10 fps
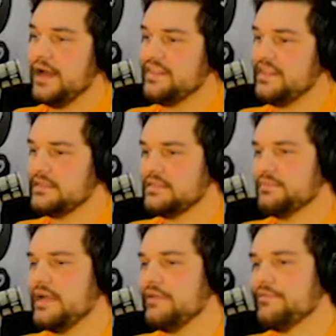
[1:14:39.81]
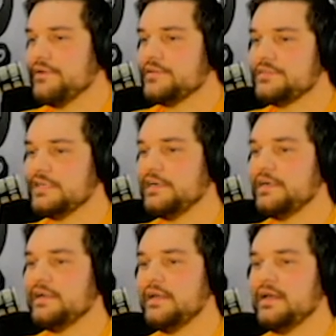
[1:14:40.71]
I think some kind of first
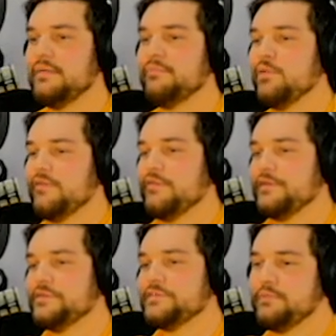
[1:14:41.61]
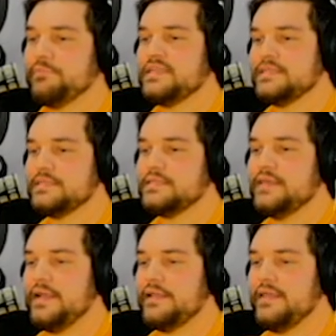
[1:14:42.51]
turn, more of a first turn presence
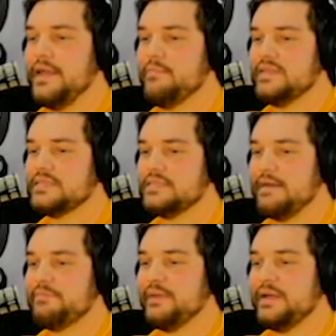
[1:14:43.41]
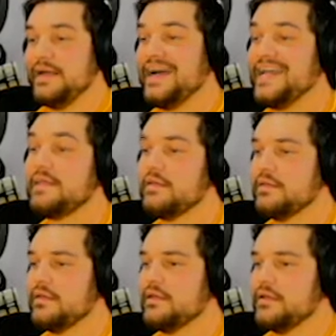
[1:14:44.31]
that can't be stopped by hiding
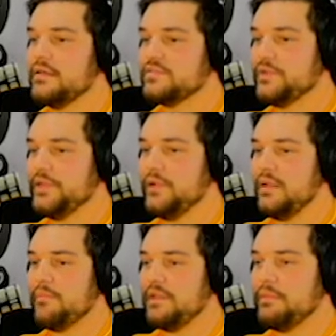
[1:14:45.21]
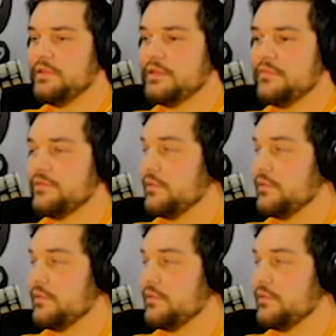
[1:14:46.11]
is really what I'm going to be looking for.